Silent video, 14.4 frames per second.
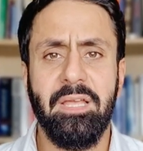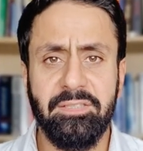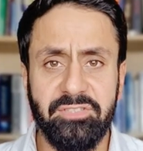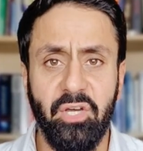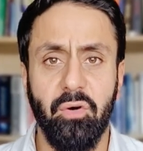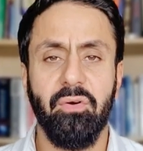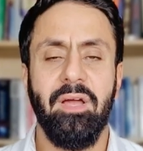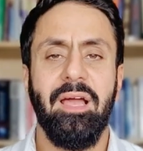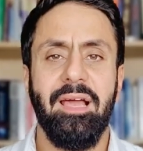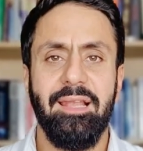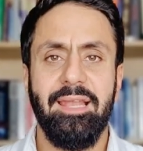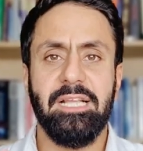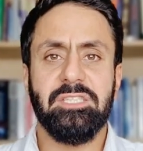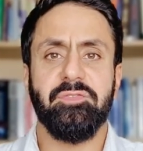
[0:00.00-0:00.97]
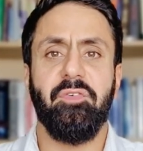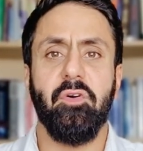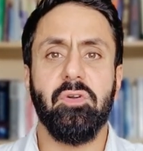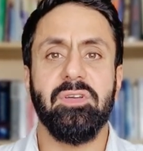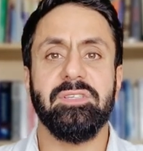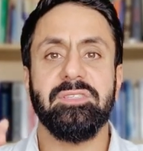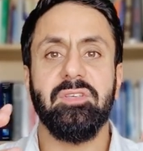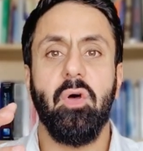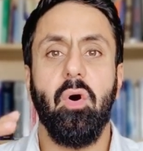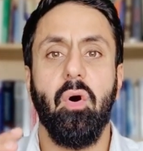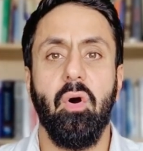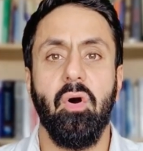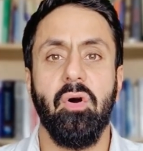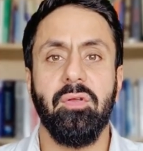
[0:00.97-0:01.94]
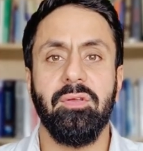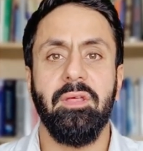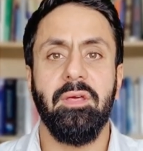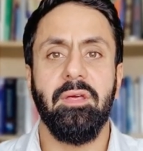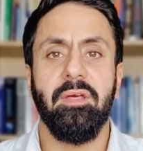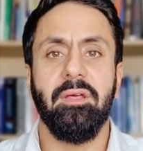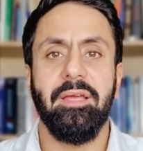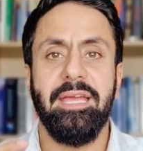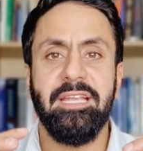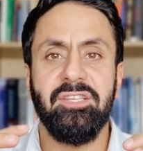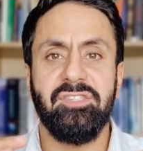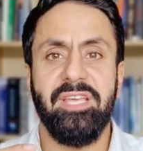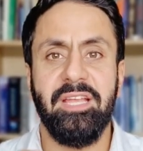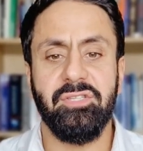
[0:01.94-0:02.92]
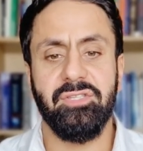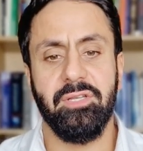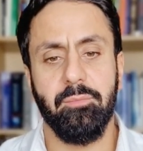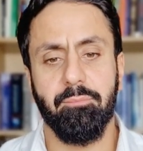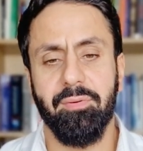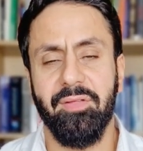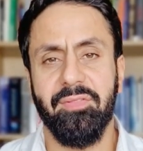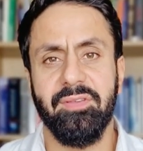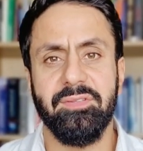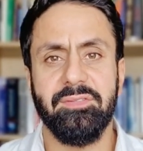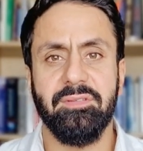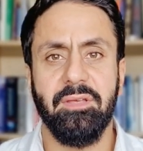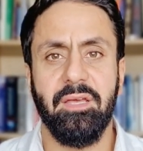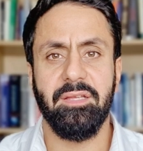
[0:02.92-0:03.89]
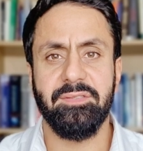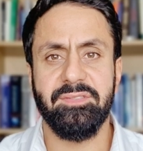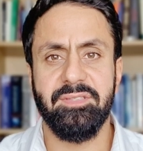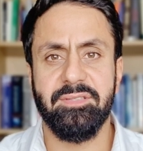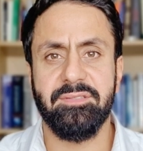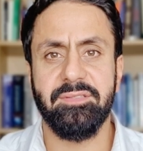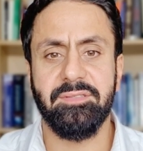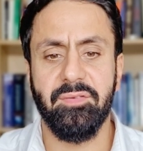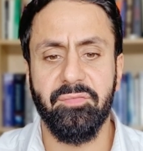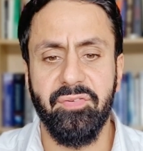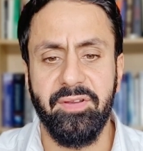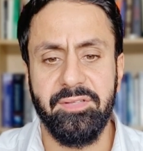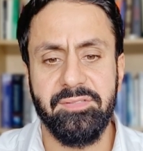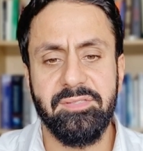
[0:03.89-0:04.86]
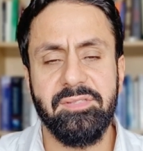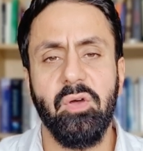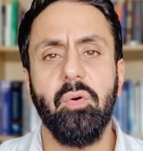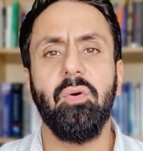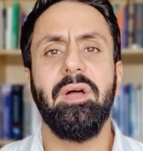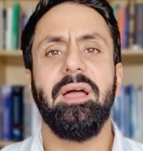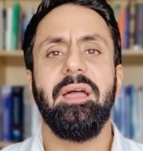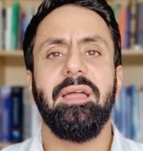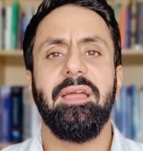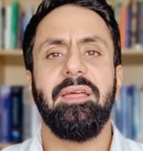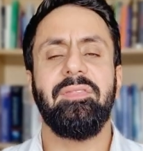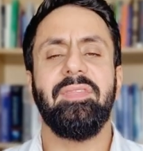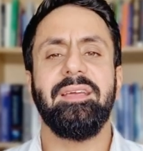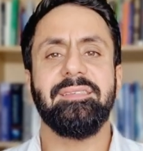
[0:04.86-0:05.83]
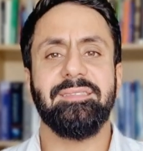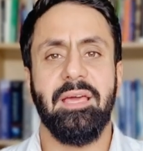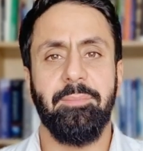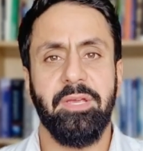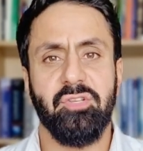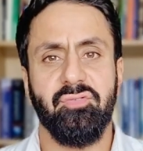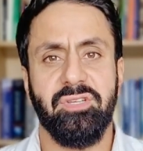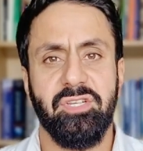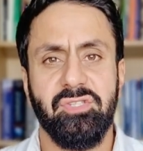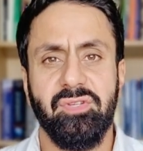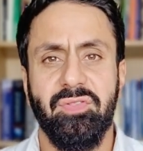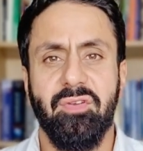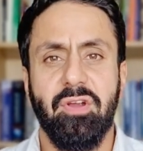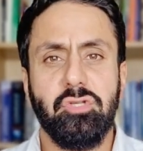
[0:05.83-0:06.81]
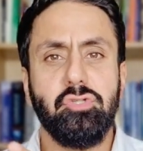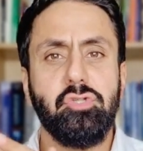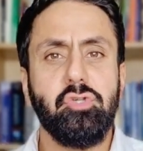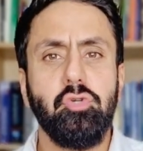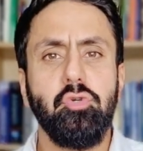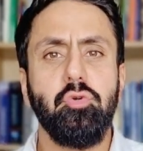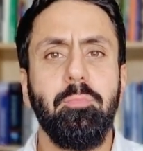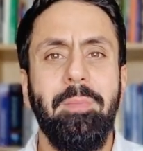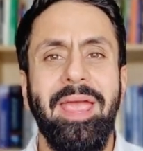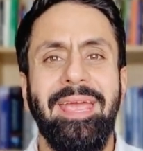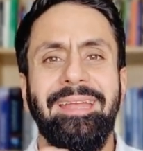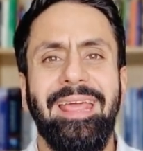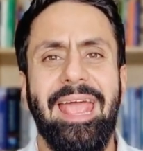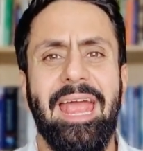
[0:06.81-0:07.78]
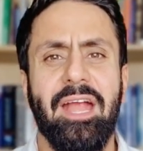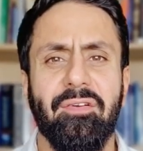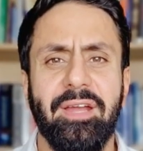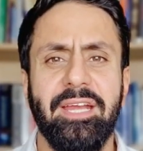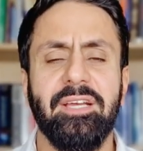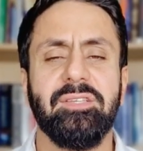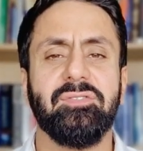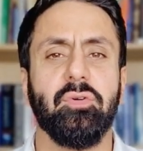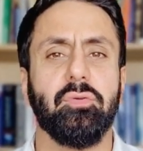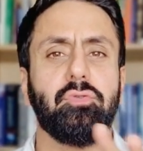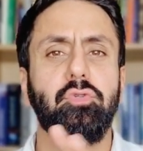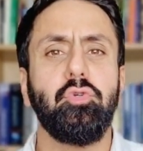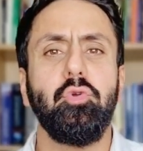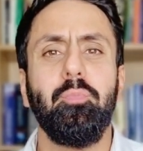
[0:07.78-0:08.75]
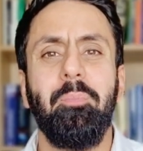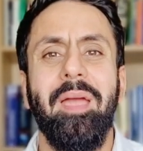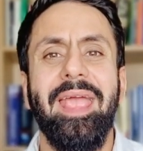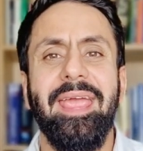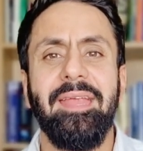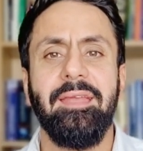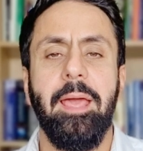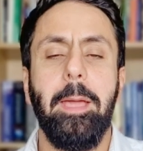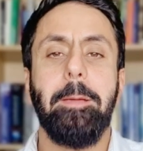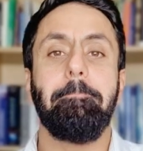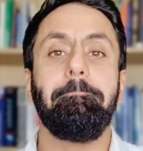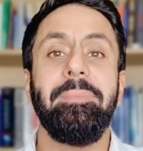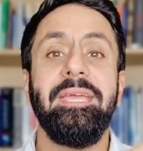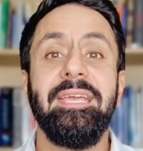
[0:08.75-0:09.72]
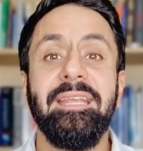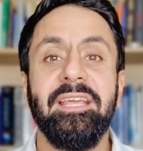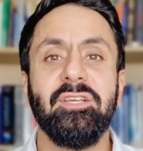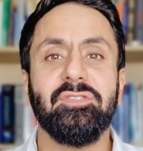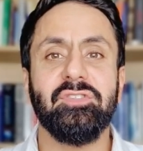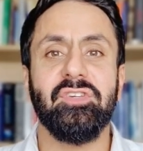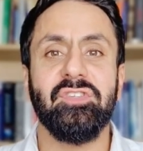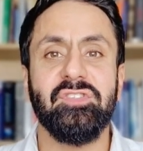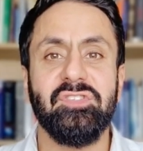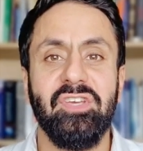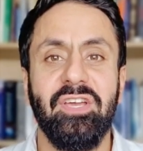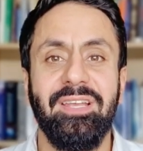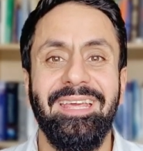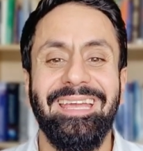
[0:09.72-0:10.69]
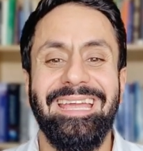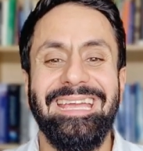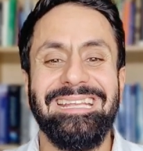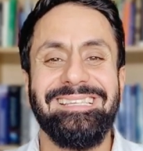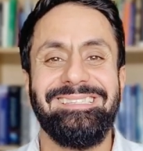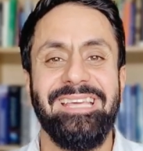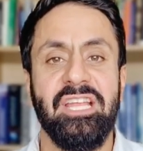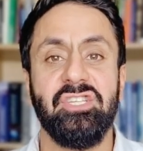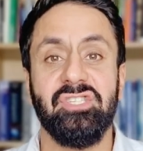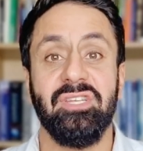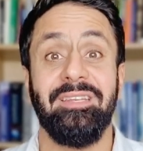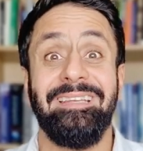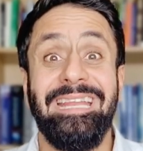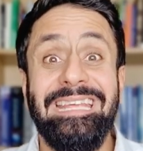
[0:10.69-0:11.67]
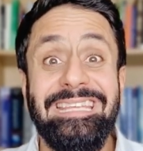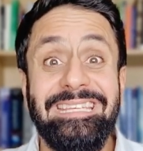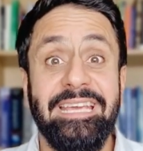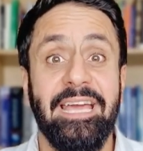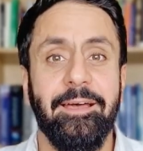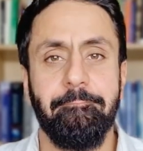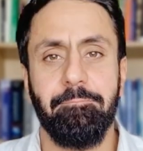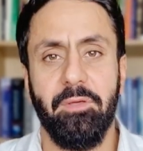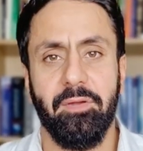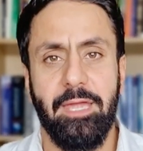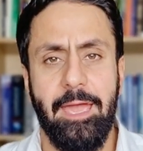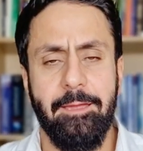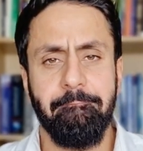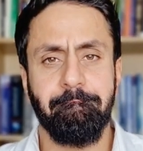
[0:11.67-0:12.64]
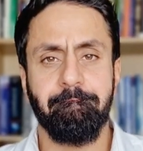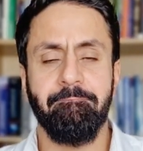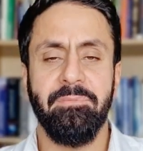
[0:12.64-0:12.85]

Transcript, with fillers: So let's focus on intention, brothers and sisters and friends. So in the Islamic tradition, there are two main areas or two main meanings concerning intention, niyyah, okay?